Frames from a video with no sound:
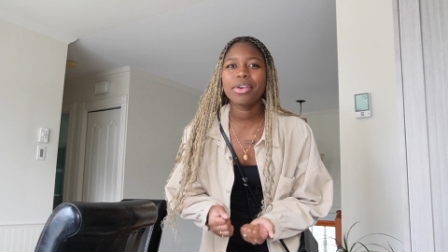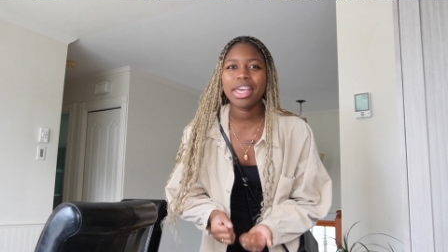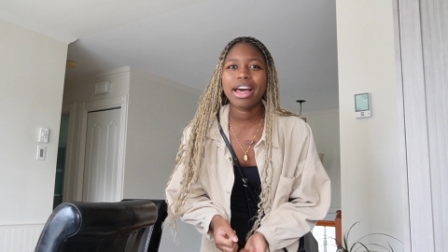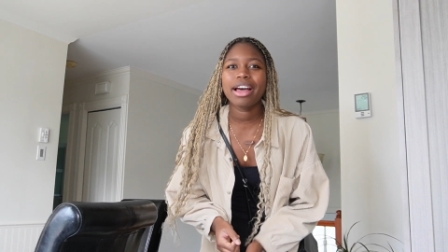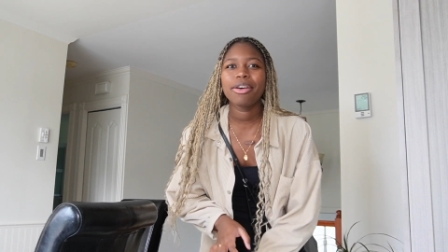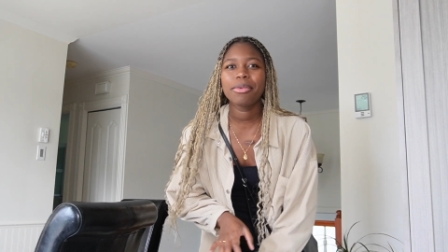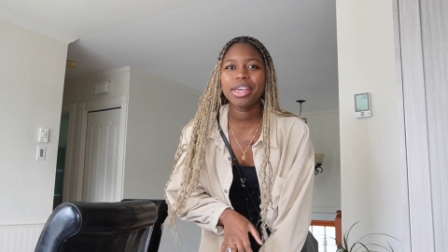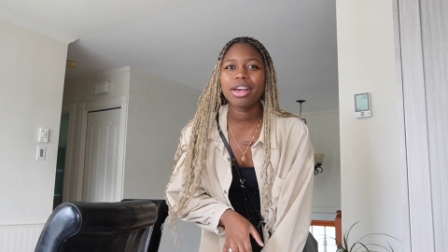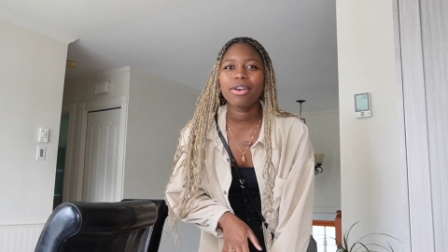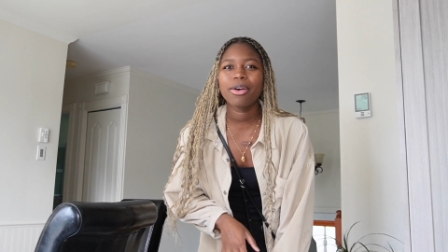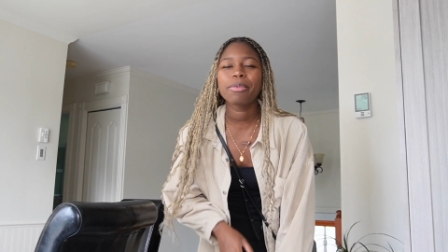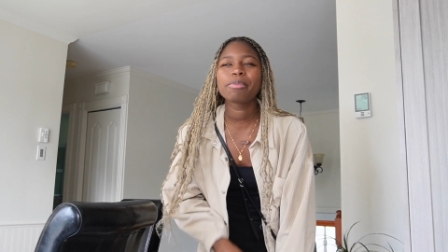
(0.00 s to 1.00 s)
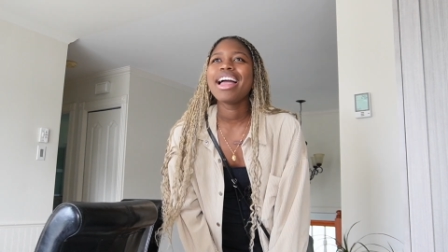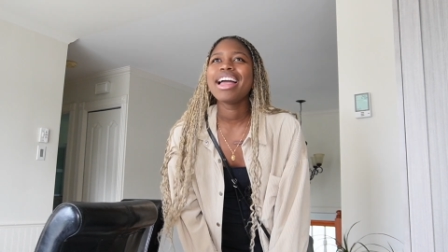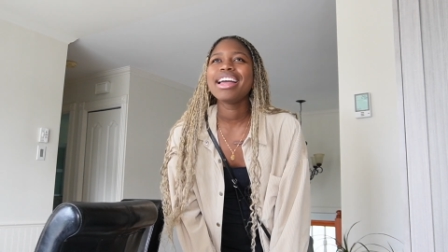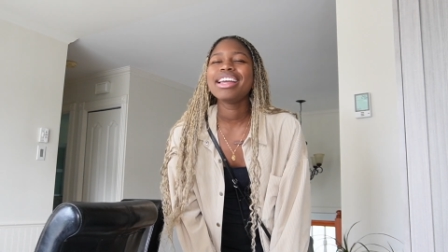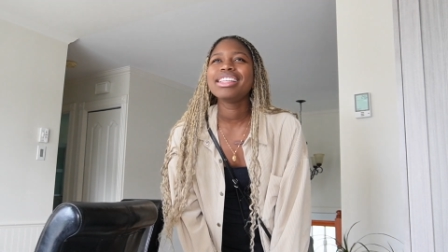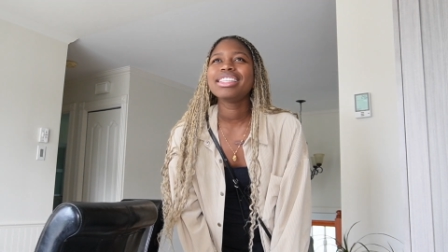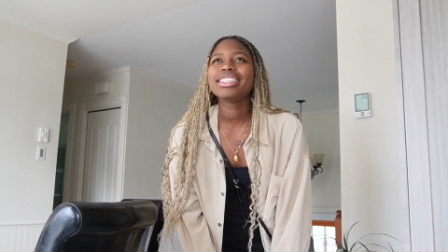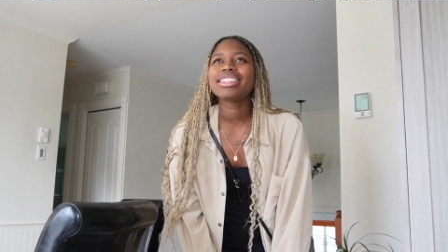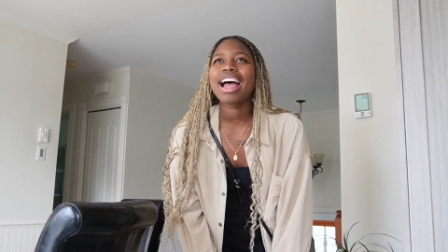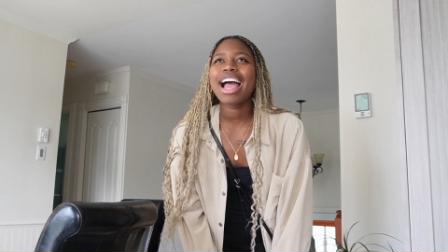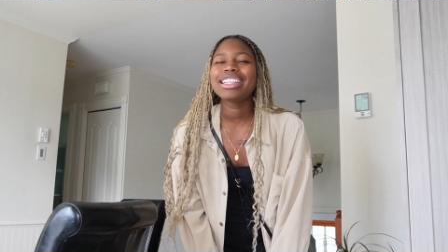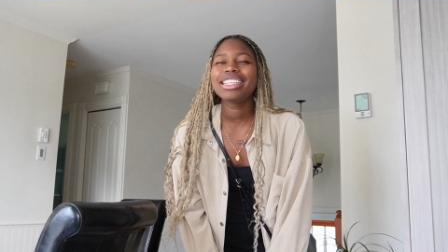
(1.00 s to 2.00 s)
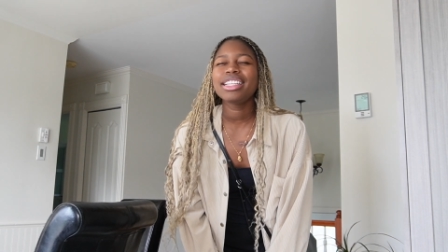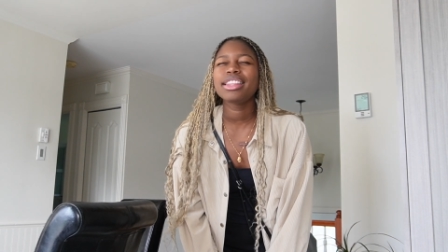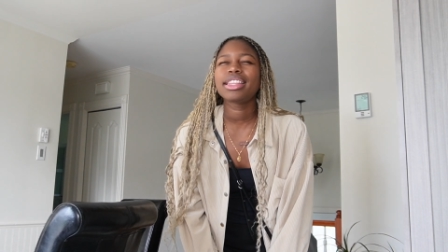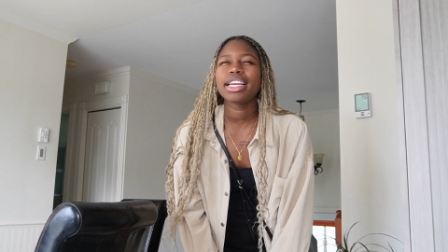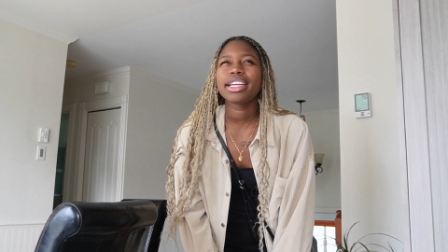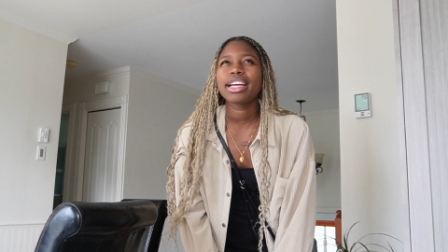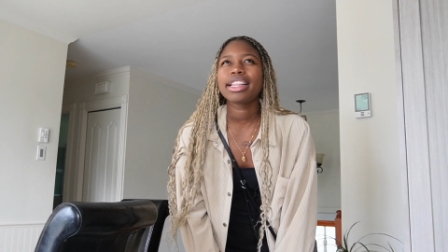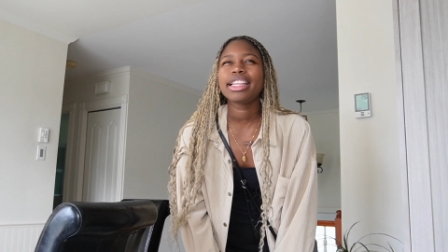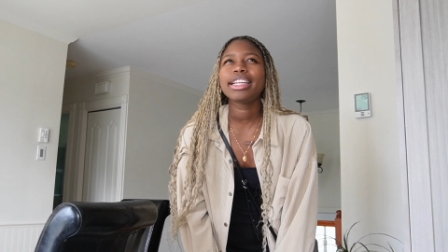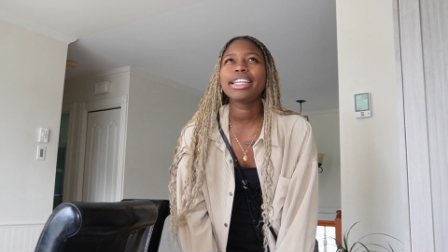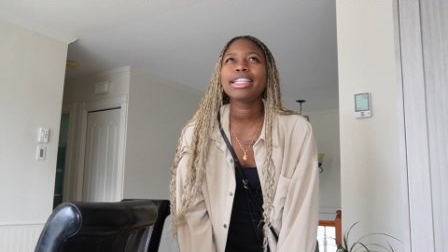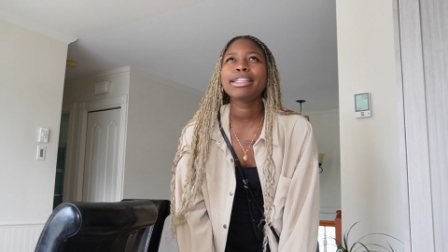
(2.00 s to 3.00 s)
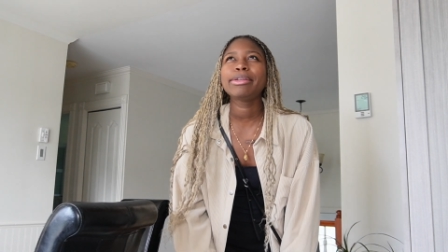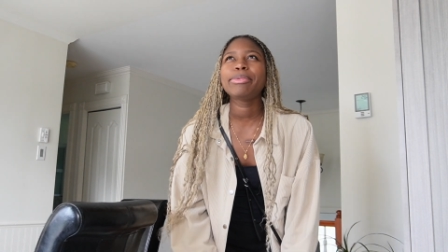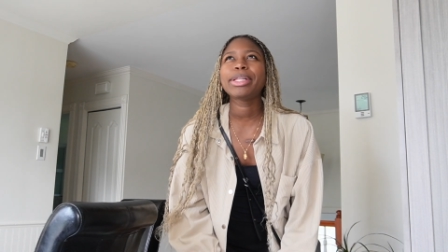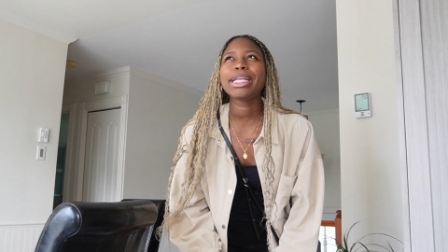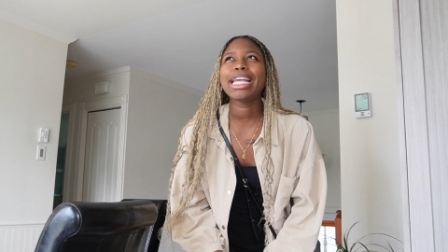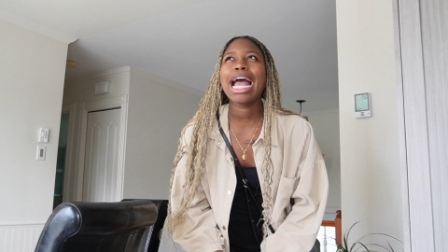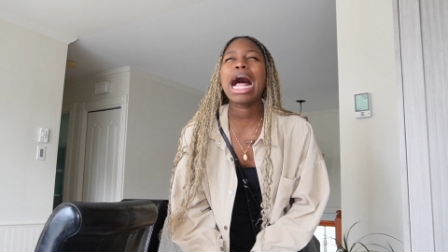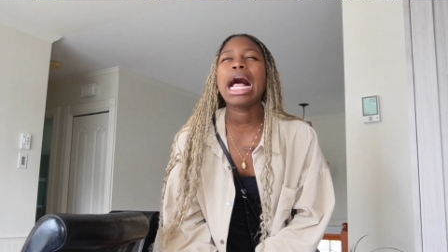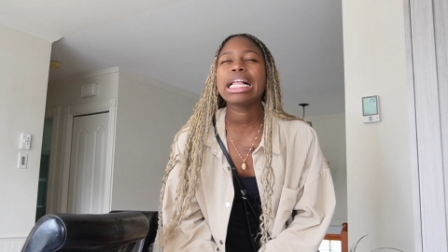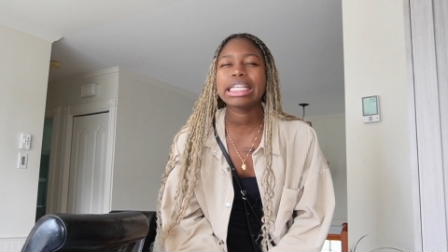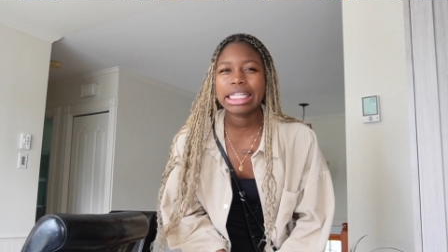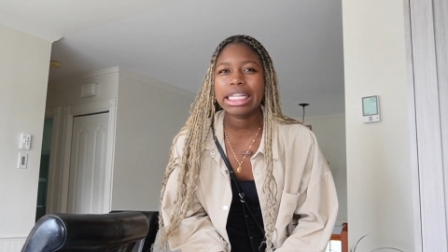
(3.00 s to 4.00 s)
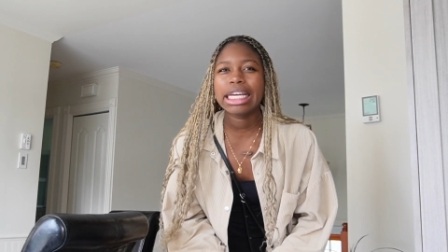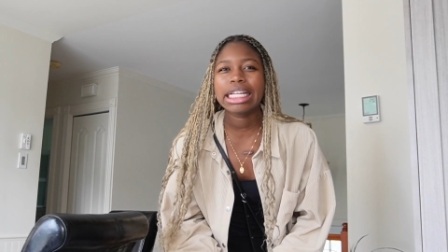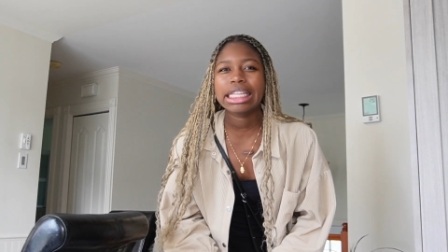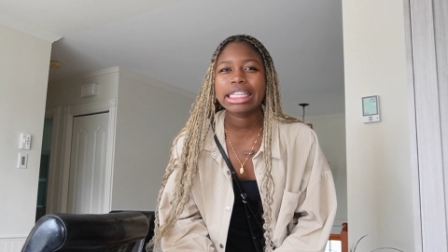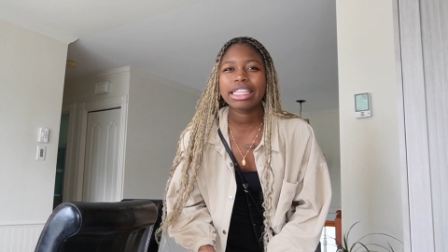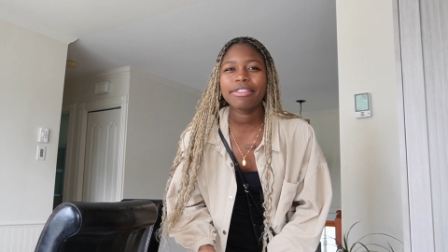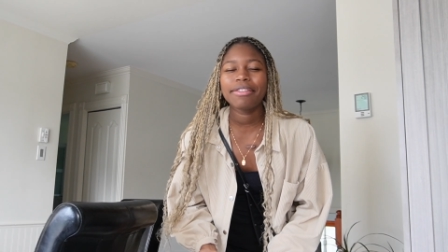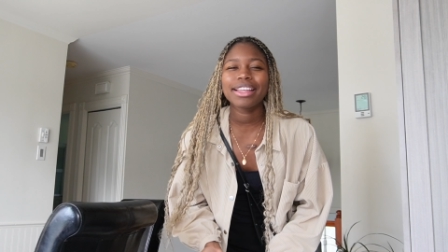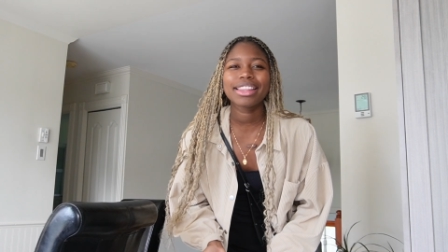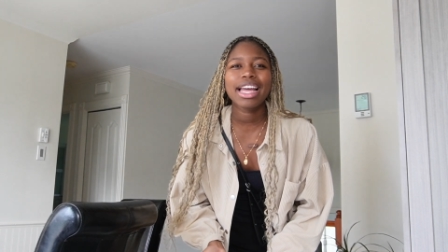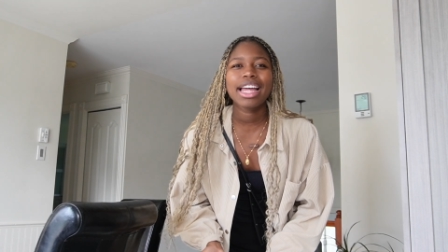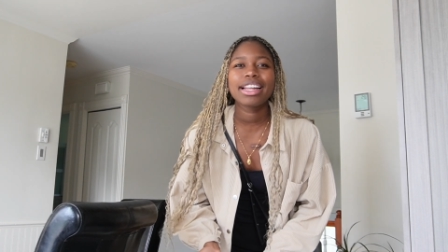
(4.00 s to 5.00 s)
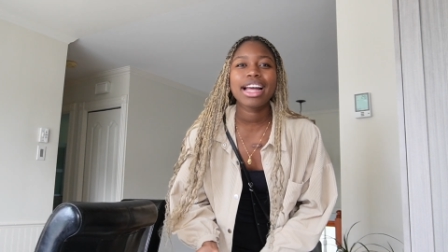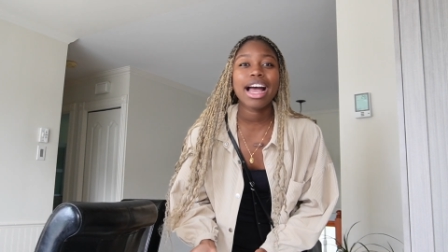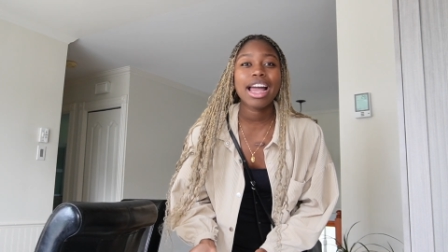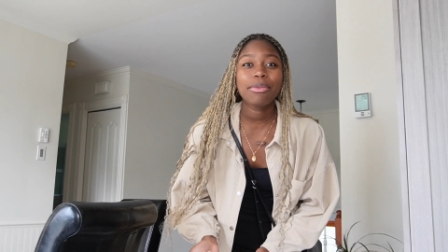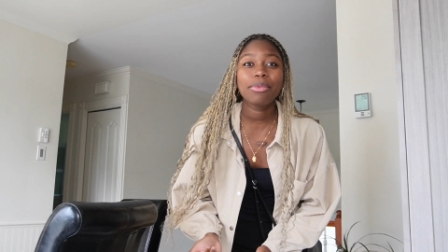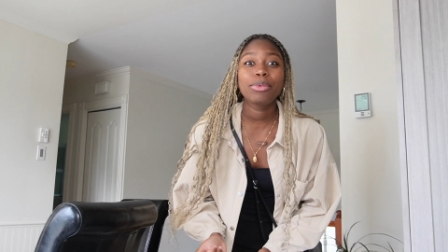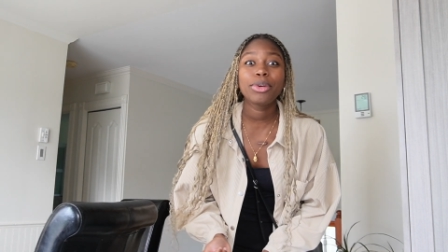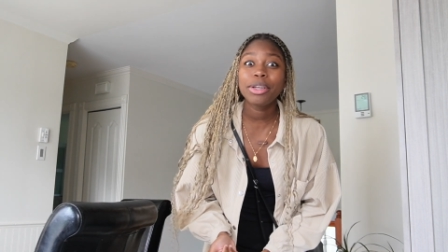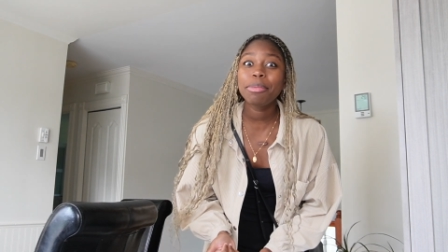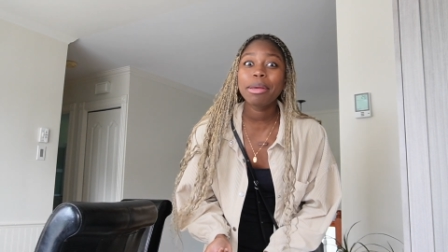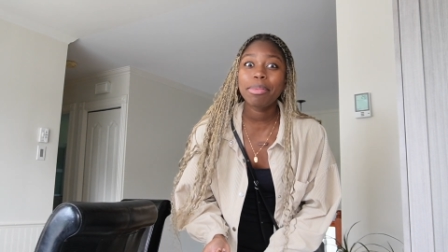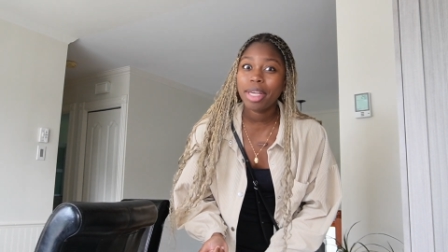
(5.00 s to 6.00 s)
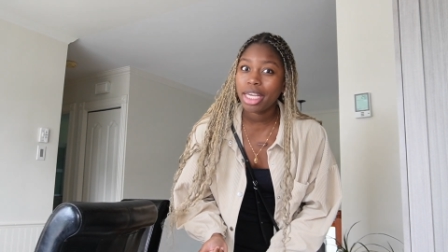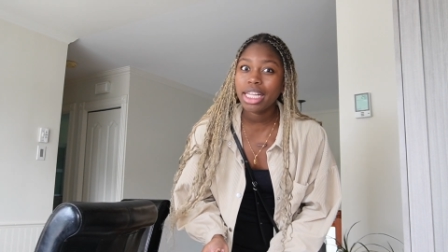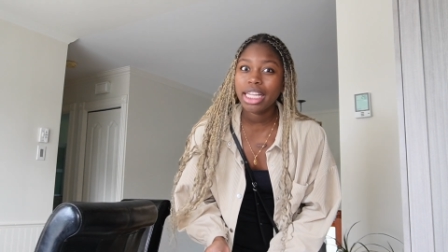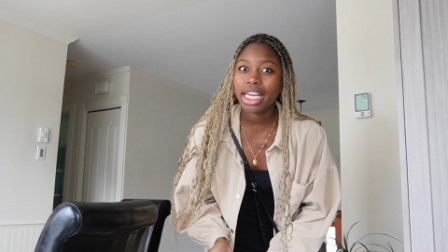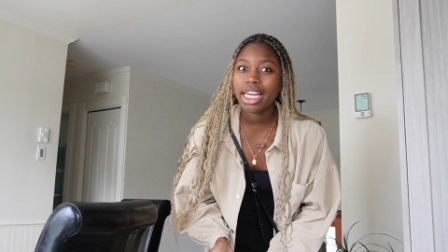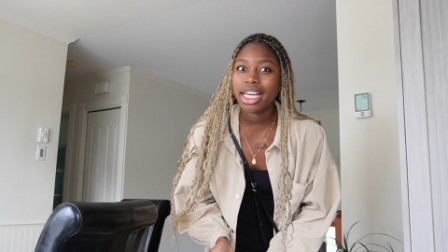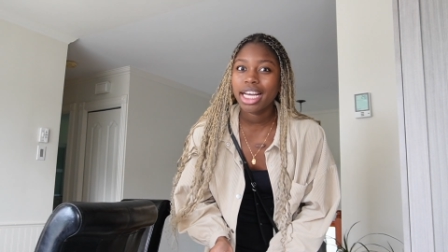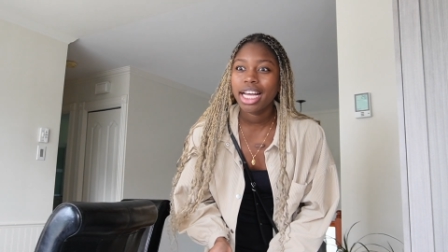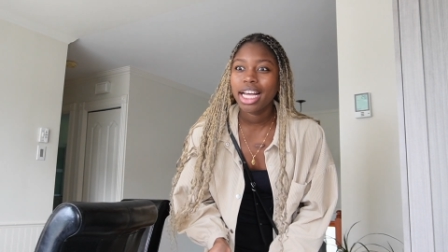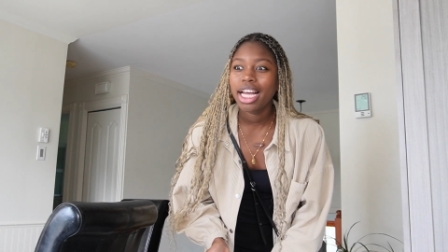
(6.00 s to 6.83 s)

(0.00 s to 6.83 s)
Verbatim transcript: Yeah, a week ago. And I didn't really calculate the fact that I would be peeling